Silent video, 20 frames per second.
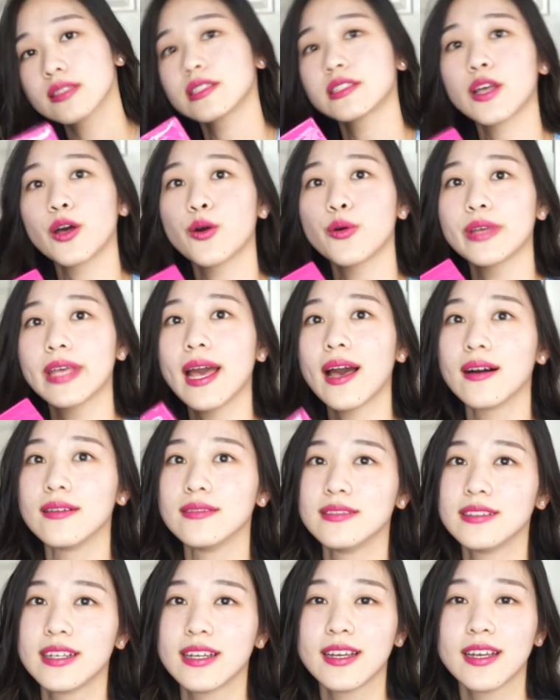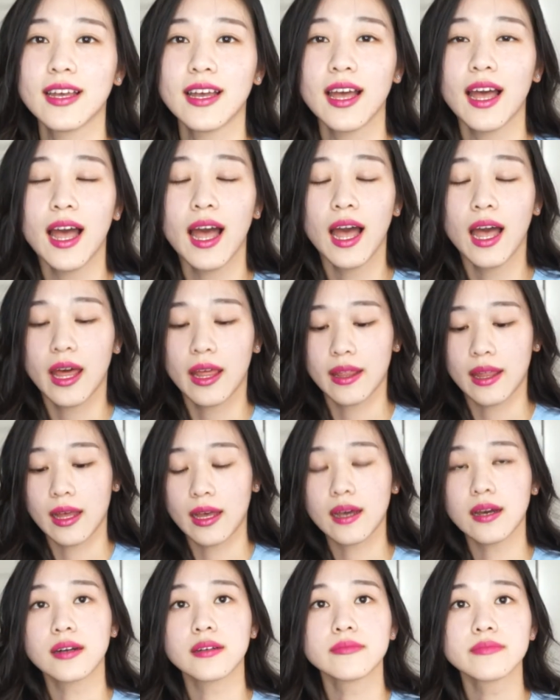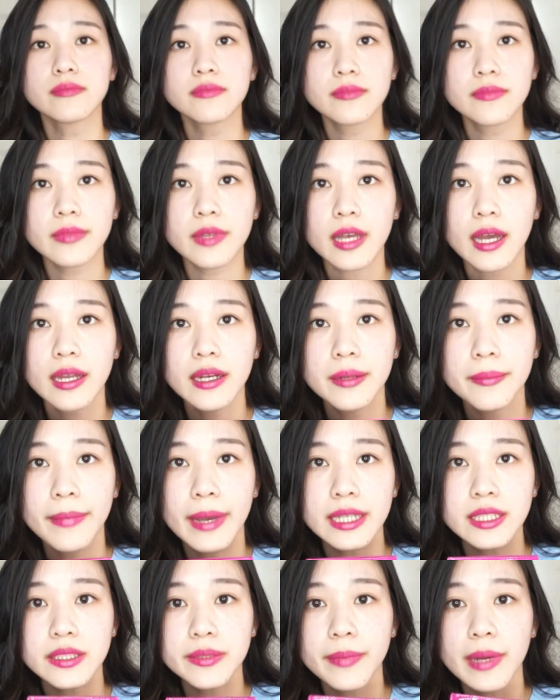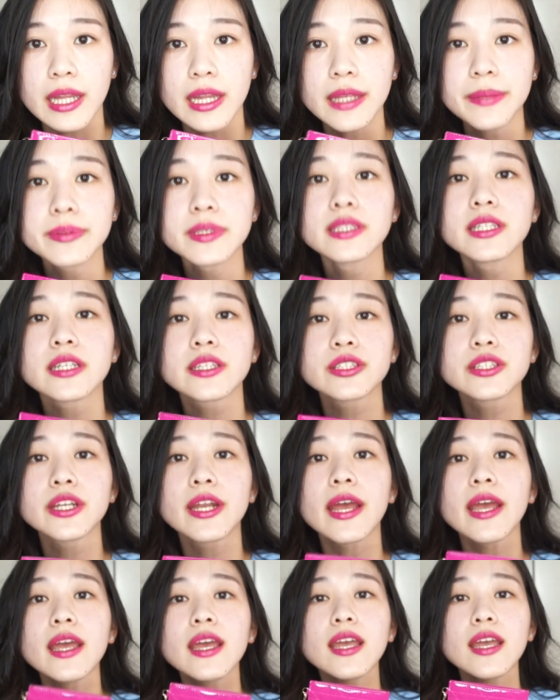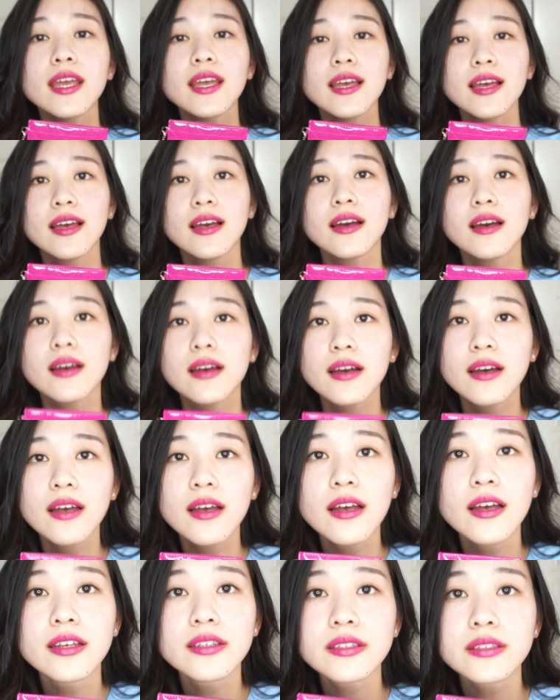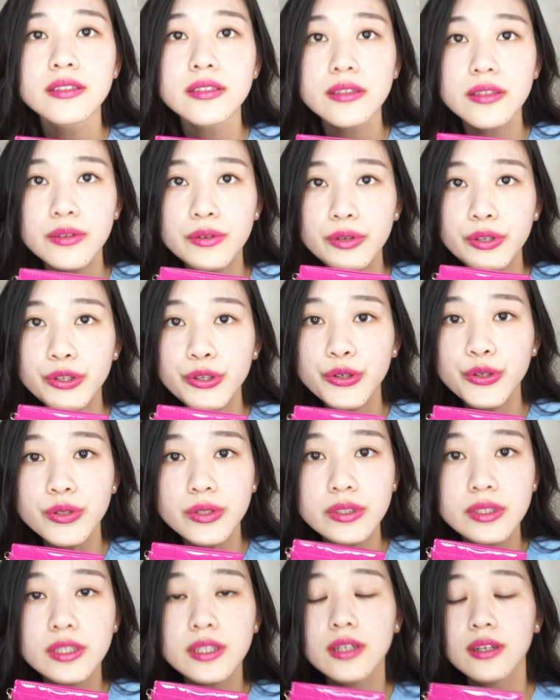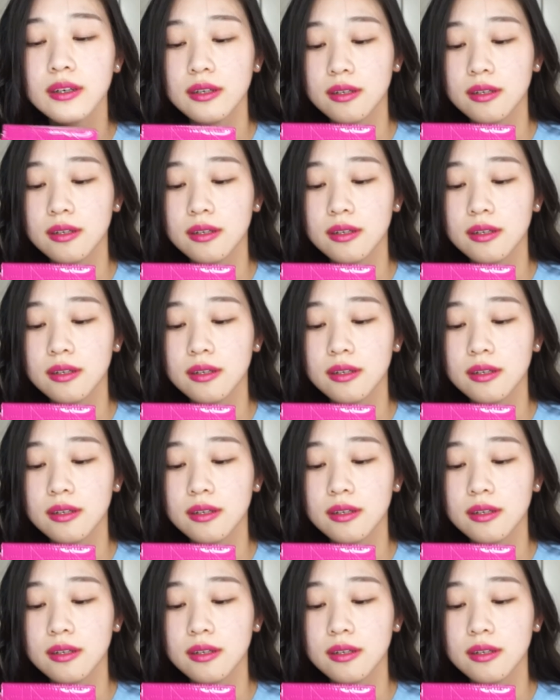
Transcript: So yeah, kind of matched my lipstick today. So cute.